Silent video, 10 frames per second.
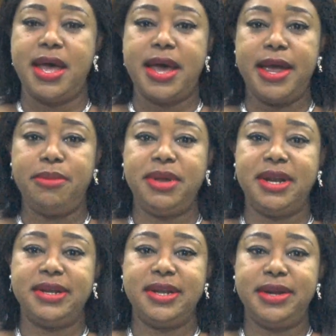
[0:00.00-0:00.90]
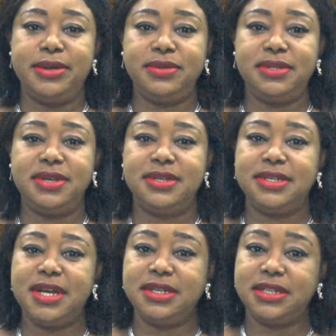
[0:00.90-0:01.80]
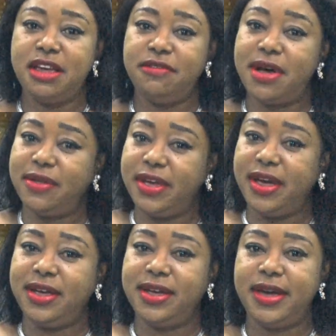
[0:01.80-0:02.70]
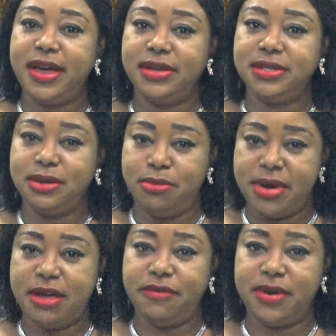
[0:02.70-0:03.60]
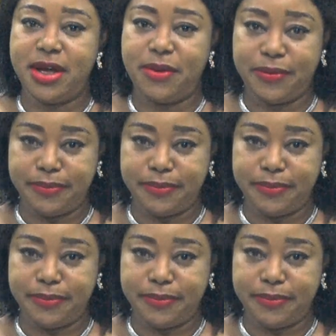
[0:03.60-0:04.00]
I am Mina Daniels. Stay safe out there, and bye for now.